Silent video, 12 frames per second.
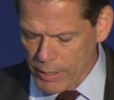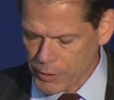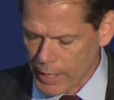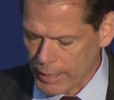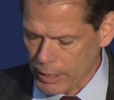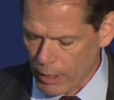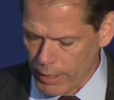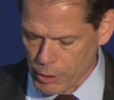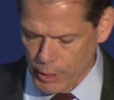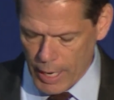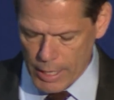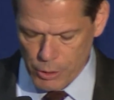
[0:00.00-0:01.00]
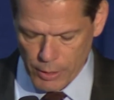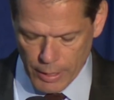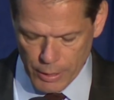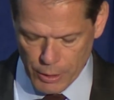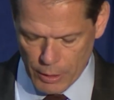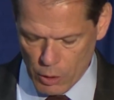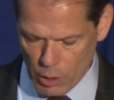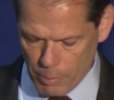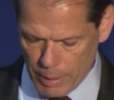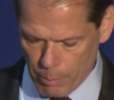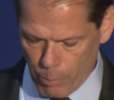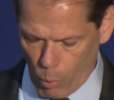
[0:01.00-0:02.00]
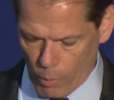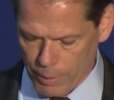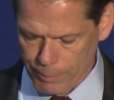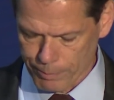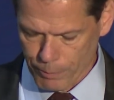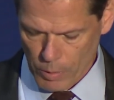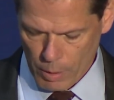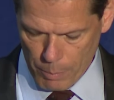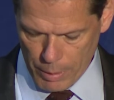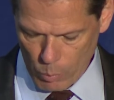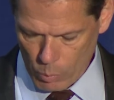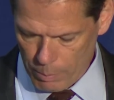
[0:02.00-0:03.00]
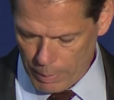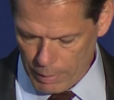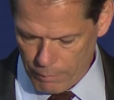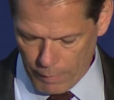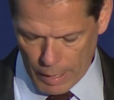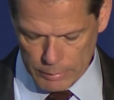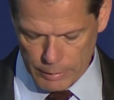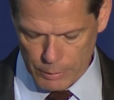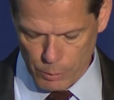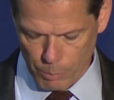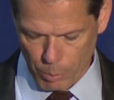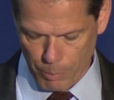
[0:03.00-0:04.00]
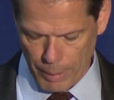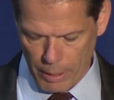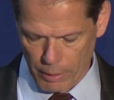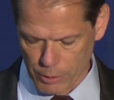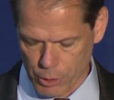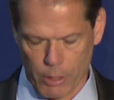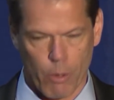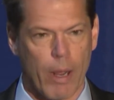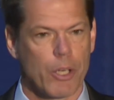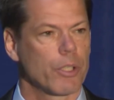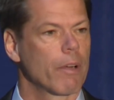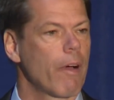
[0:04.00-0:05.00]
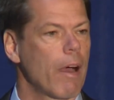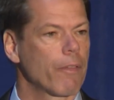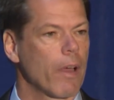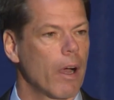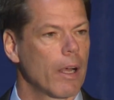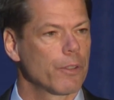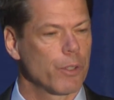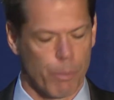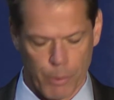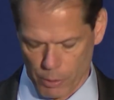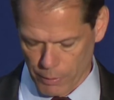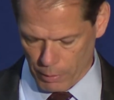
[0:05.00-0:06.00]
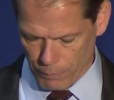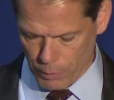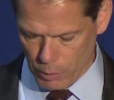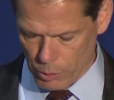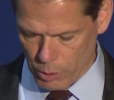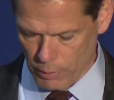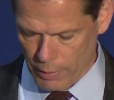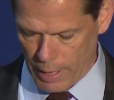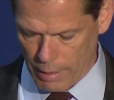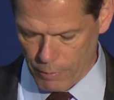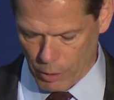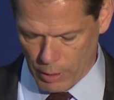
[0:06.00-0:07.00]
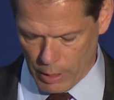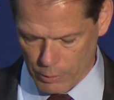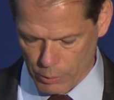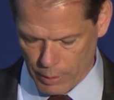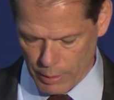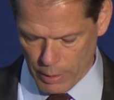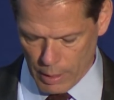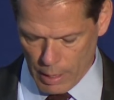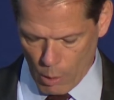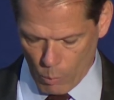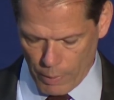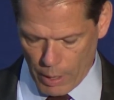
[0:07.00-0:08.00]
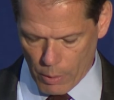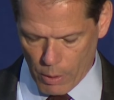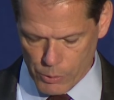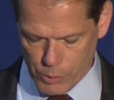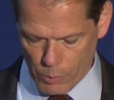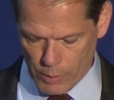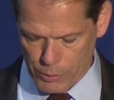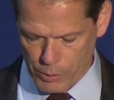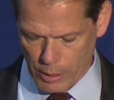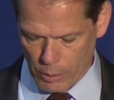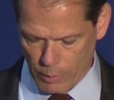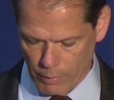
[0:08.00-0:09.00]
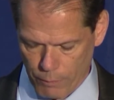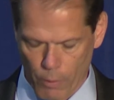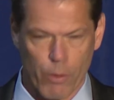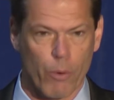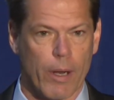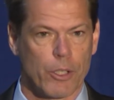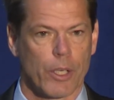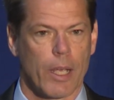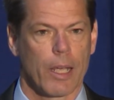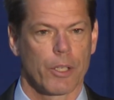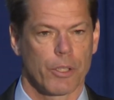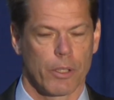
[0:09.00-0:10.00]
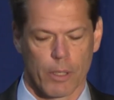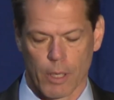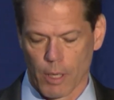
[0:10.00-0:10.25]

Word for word: and secondary education continue to be important, but it would be folly to prepare a generation of Afghans to build their future and that of their country without also considering further education.